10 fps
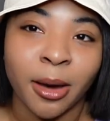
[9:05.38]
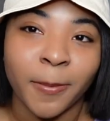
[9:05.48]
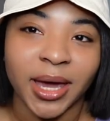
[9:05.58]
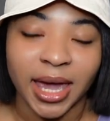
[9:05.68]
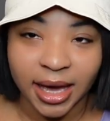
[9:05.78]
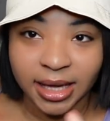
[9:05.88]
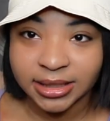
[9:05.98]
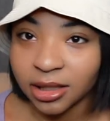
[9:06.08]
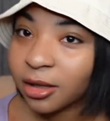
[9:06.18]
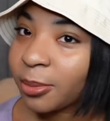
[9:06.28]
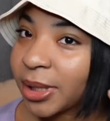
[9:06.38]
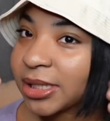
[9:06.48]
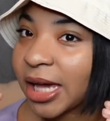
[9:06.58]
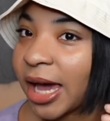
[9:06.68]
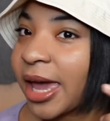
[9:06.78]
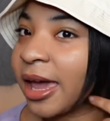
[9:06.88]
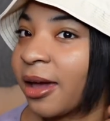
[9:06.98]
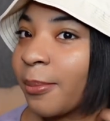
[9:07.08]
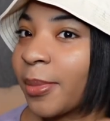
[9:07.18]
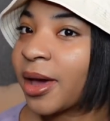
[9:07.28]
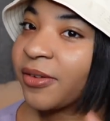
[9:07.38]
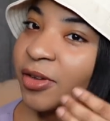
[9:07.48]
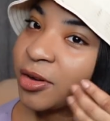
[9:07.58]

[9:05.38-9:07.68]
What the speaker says: But yeah, it's a little bit tight. But if